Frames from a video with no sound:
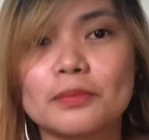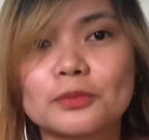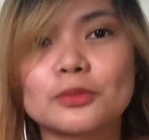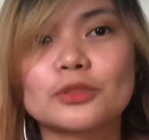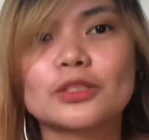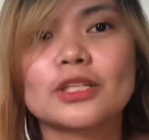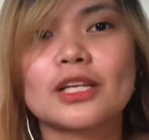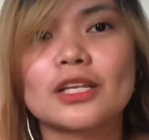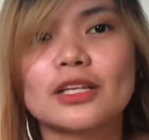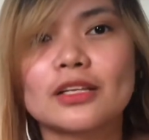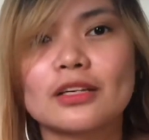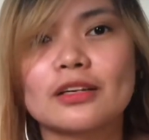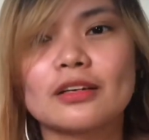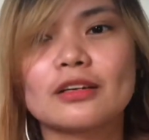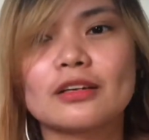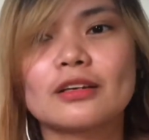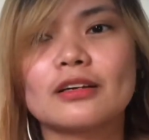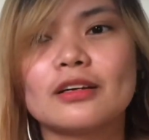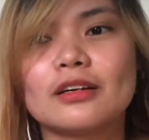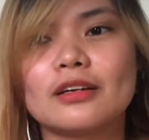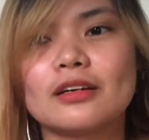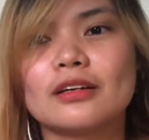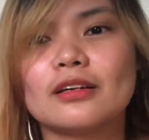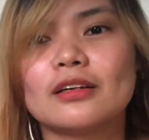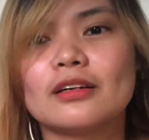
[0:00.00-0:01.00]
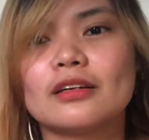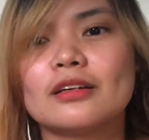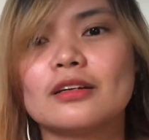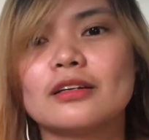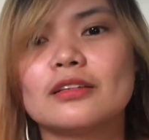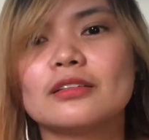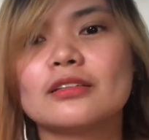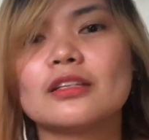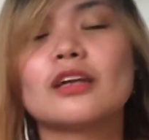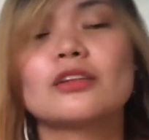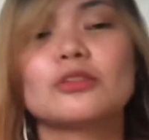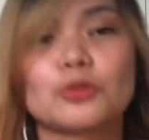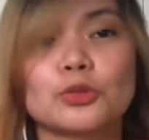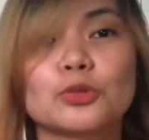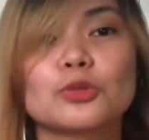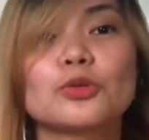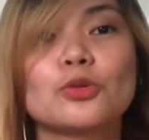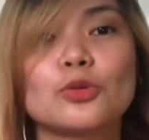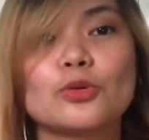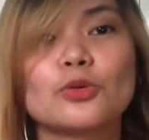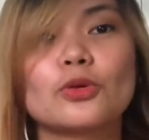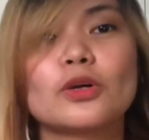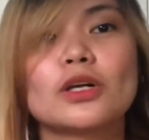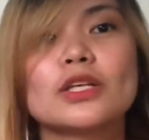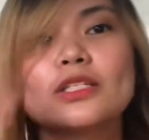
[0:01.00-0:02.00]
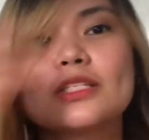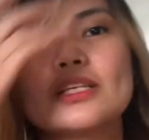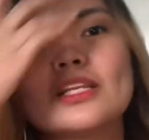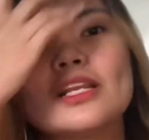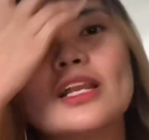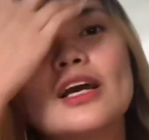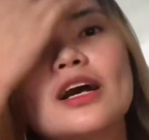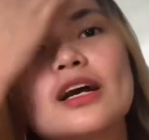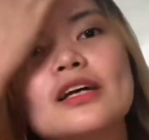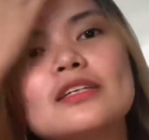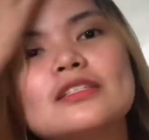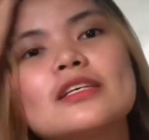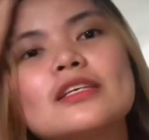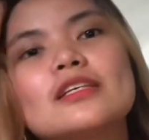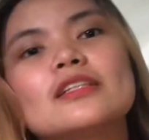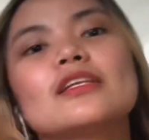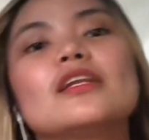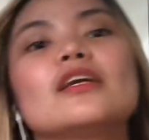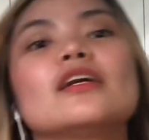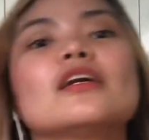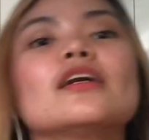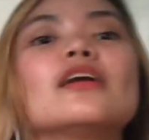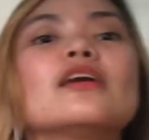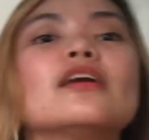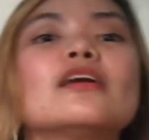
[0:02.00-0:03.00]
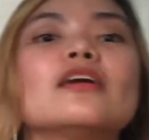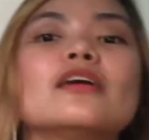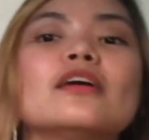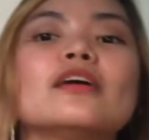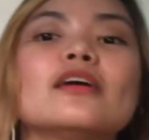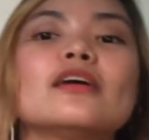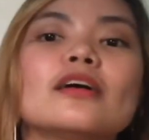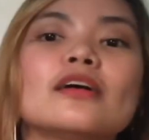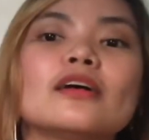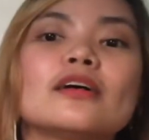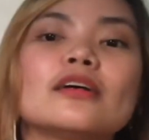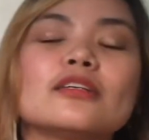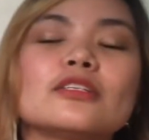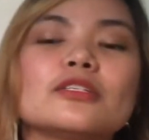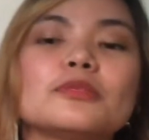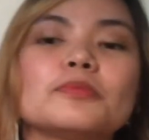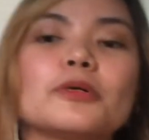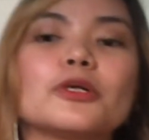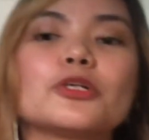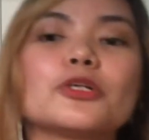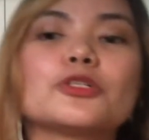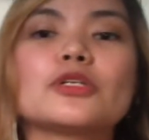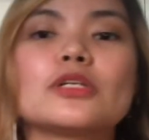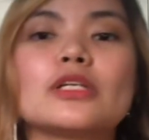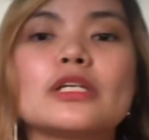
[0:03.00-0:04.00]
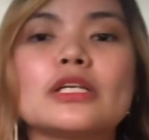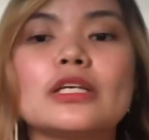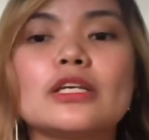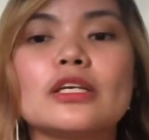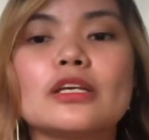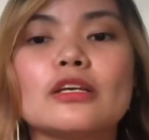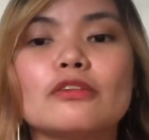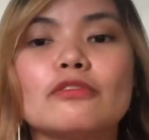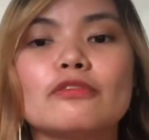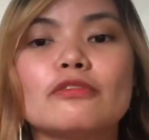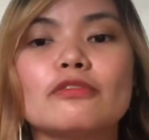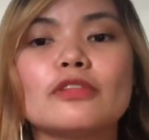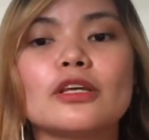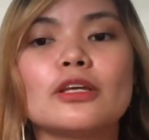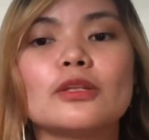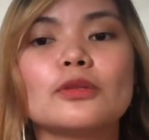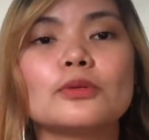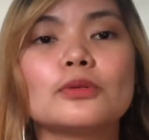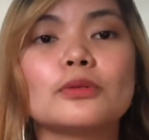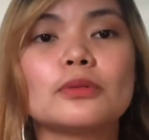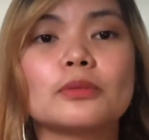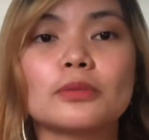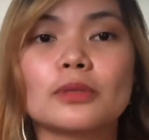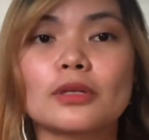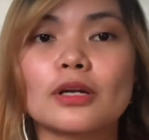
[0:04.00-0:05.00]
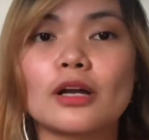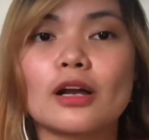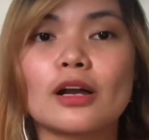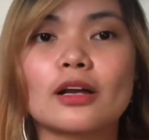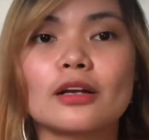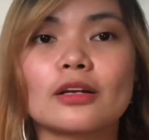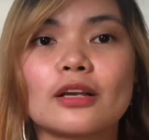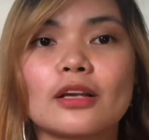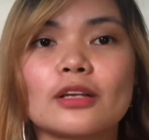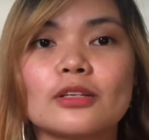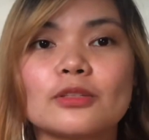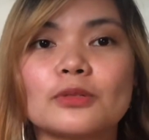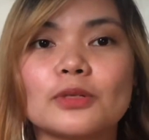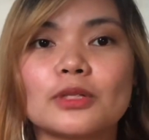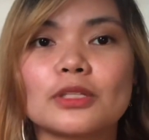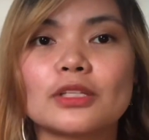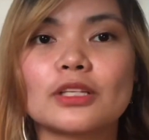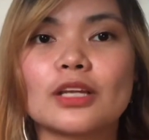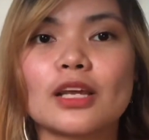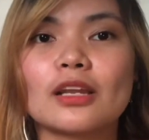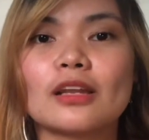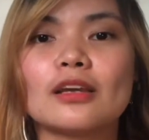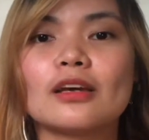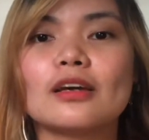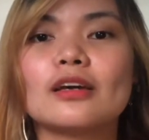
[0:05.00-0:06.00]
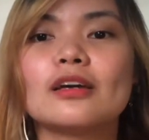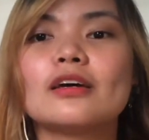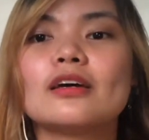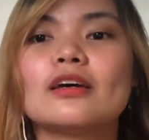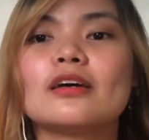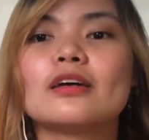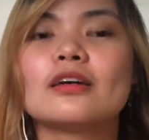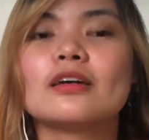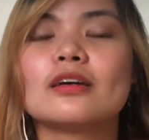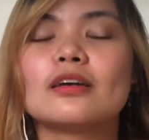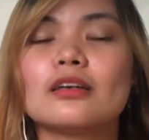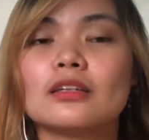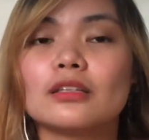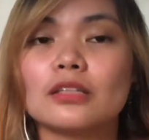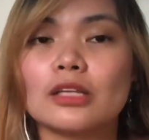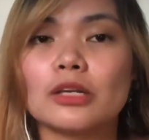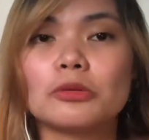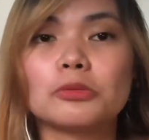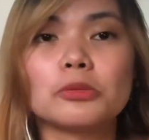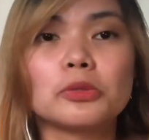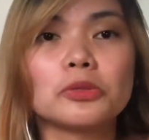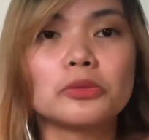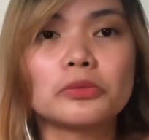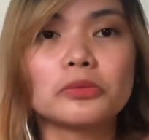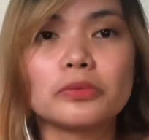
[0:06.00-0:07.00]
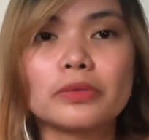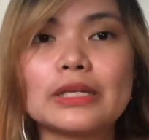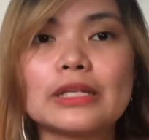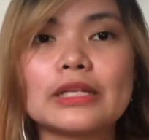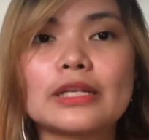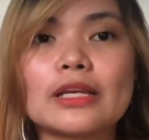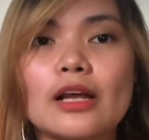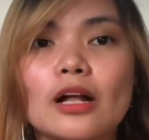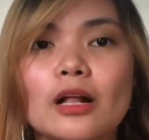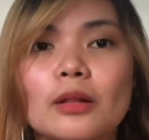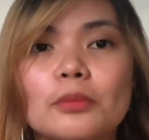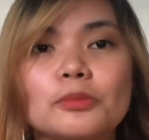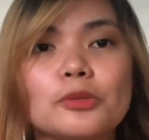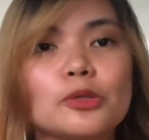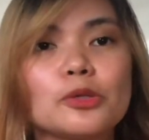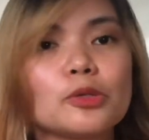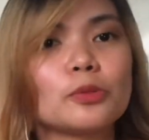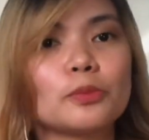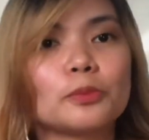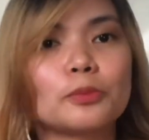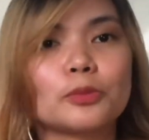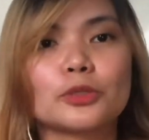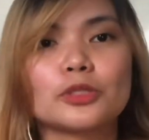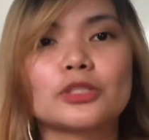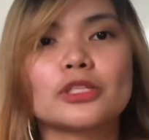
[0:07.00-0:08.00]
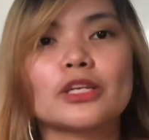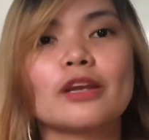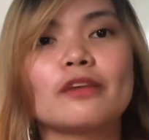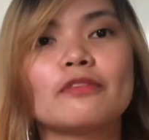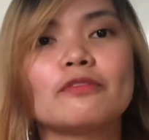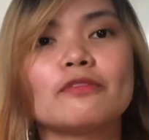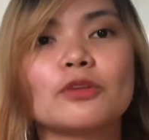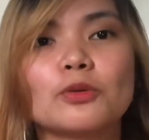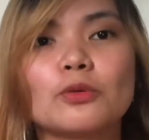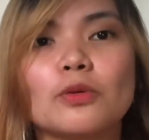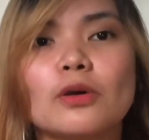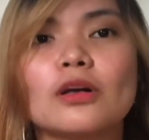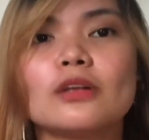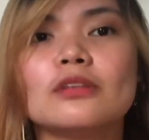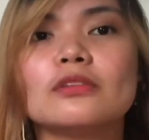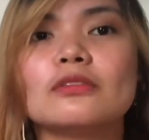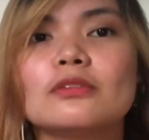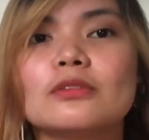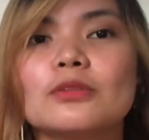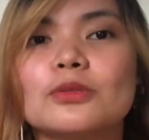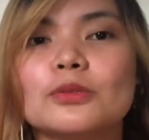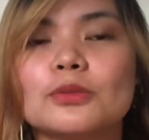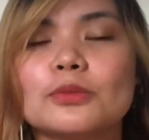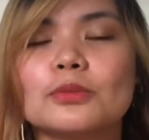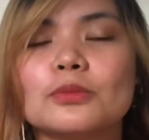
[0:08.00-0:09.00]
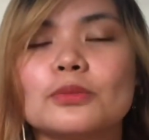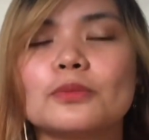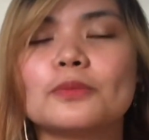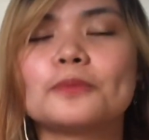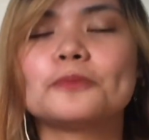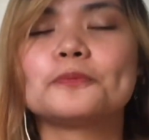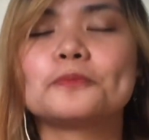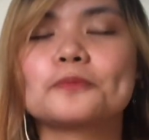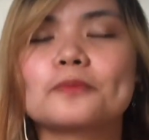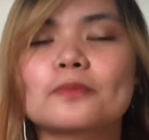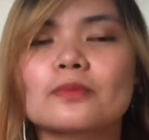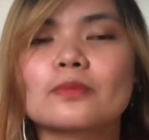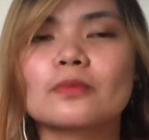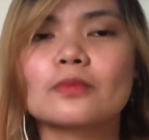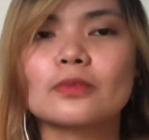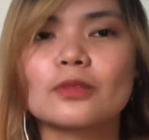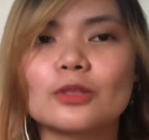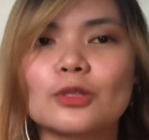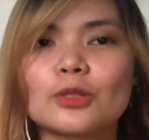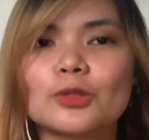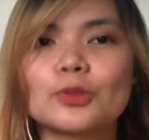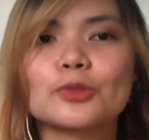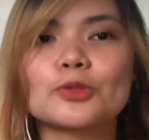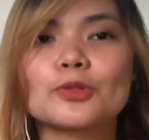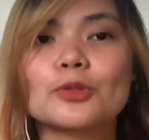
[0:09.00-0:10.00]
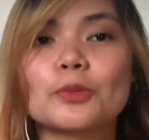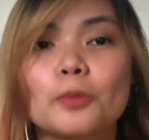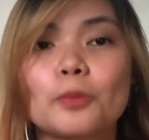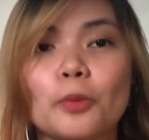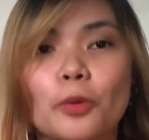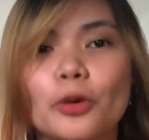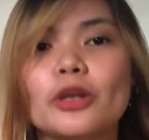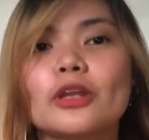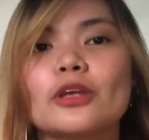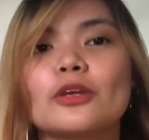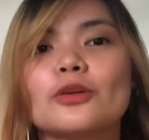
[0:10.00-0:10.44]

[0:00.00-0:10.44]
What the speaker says: po talagang natutulungan sila kasi talagang, especially if they know na magkakagraduate ka na, they will really help you push everyone to support you.